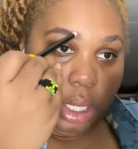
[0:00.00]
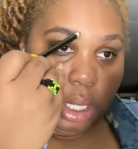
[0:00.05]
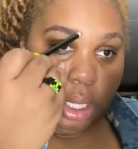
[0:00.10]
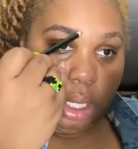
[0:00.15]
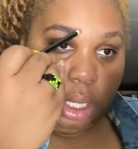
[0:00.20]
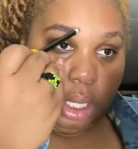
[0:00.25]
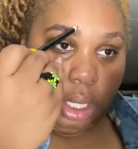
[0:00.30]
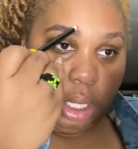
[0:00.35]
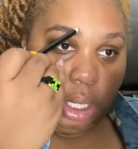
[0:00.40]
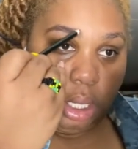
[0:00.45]

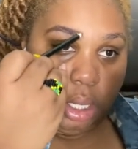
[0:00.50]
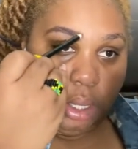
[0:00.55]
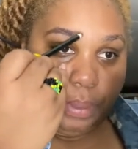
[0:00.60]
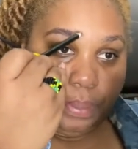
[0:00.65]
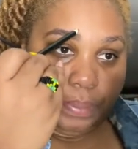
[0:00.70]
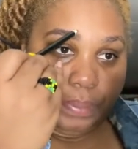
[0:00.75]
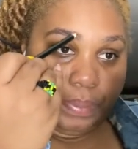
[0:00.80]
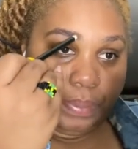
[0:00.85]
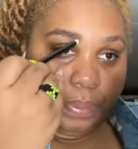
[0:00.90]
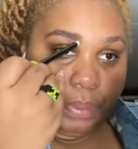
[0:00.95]

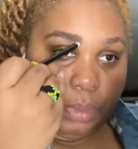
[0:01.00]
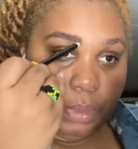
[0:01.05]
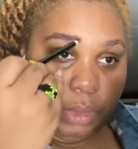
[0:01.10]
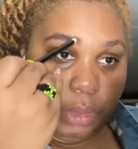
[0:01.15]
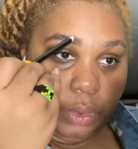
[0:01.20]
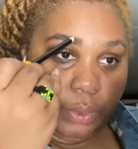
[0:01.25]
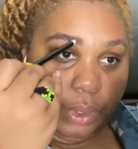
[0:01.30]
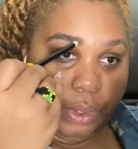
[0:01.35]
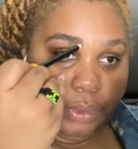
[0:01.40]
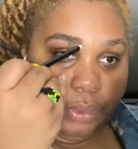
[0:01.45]

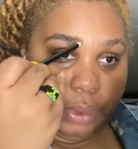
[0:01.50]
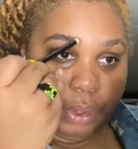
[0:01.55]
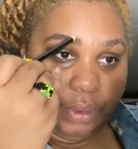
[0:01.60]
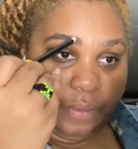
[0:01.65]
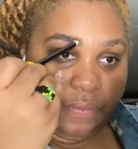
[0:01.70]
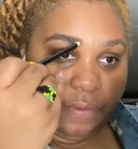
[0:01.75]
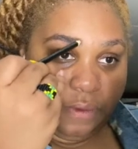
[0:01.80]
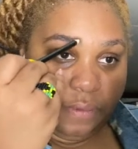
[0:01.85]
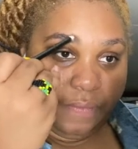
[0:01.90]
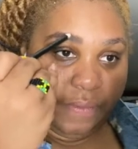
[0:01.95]
we're doing a
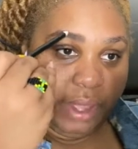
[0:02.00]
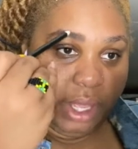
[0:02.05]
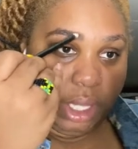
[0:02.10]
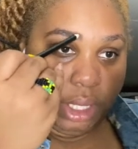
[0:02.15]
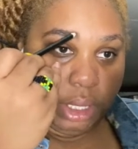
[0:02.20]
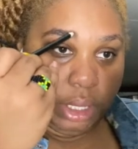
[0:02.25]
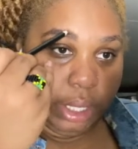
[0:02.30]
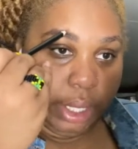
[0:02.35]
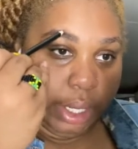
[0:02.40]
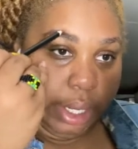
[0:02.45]
full
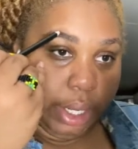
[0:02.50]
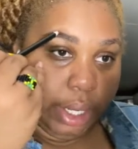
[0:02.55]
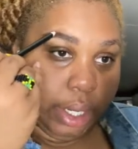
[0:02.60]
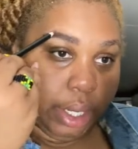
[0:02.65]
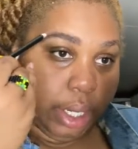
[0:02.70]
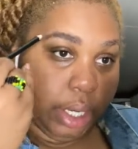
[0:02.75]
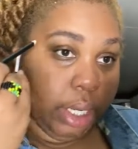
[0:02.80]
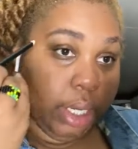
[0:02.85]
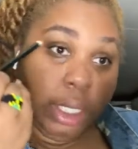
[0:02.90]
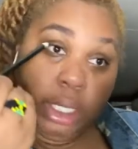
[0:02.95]
face here.
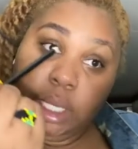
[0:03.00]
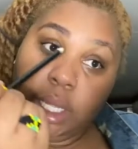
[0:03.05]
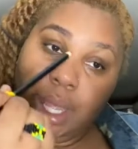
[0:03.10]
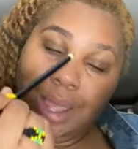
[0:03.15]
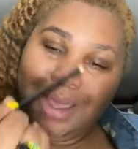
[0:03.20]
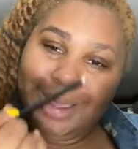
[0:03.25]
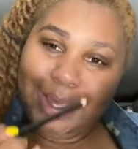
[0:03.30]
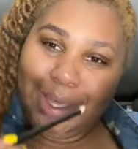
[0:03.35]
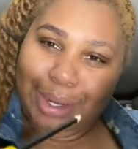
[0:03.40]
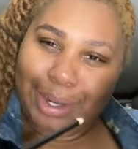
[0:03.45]

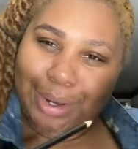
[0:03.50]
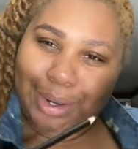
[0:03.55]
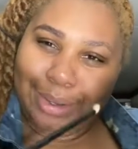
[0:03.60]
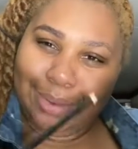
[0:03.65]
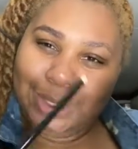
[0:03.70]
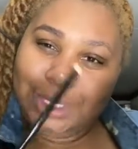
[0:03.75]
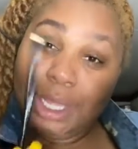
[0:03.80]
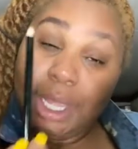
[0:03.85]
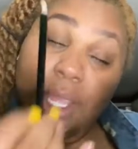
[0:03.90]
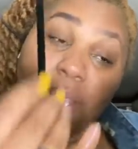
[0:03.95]
You know what I'm
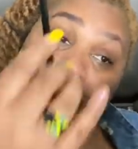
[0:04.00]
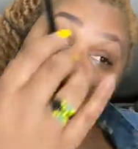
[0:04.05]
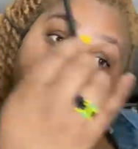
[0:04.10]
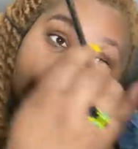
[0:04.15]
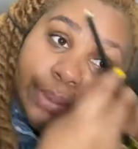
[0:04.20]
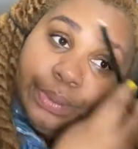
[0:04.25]
saying?